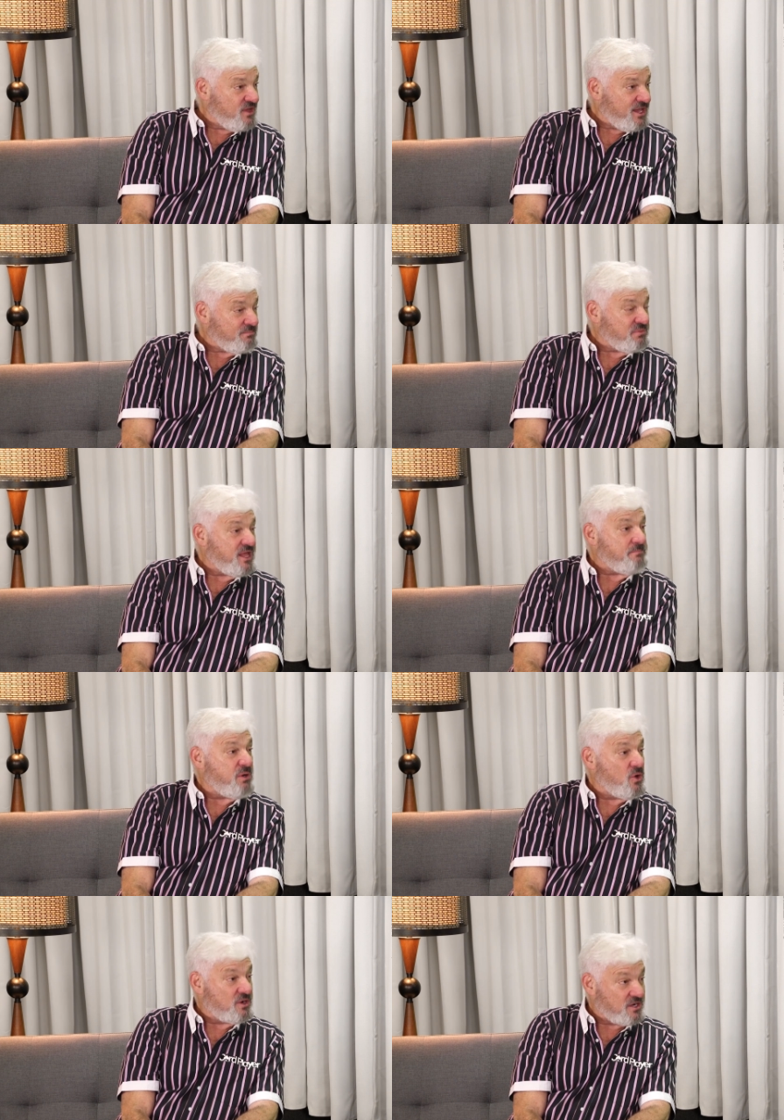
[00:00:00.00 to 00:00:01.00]
and play
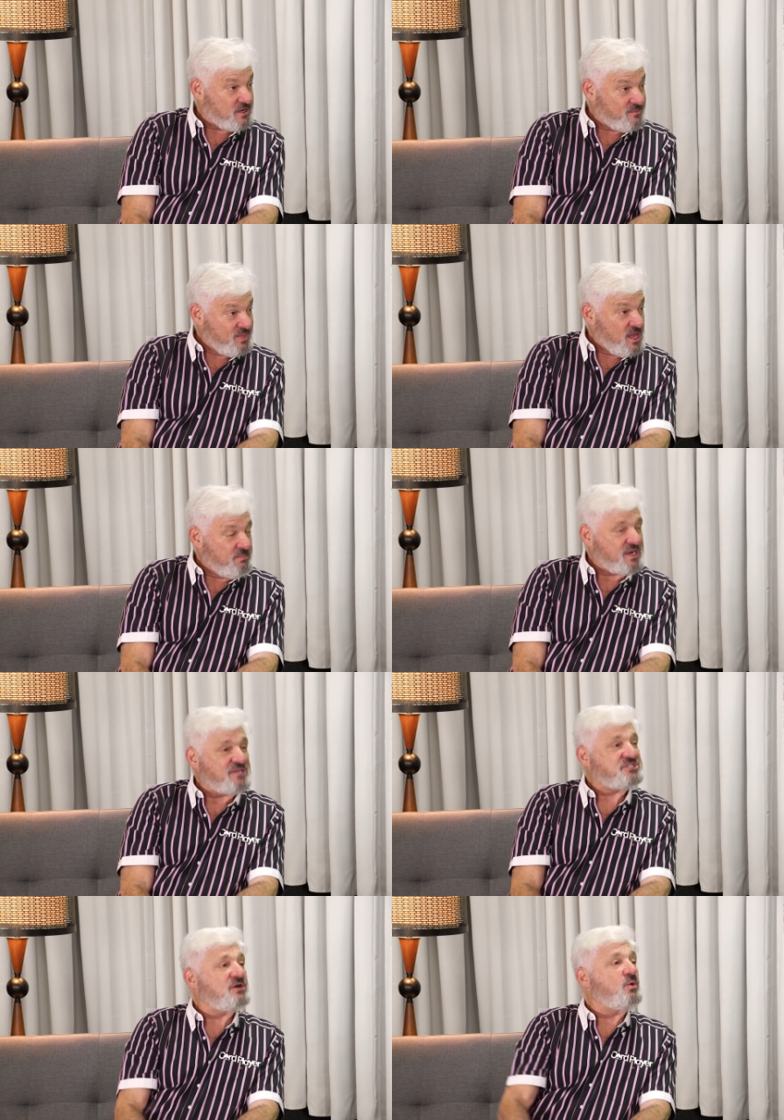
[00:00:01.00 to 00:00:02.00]
poker, but
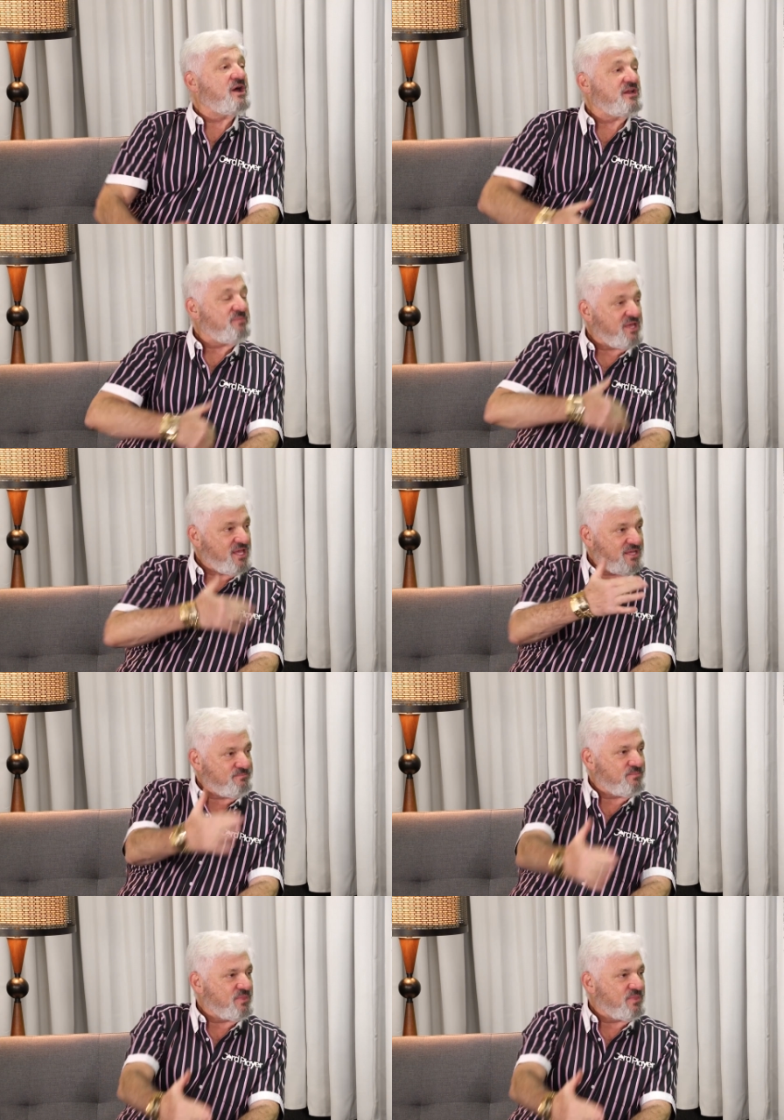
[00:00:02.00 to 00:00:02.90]
I still wanted to be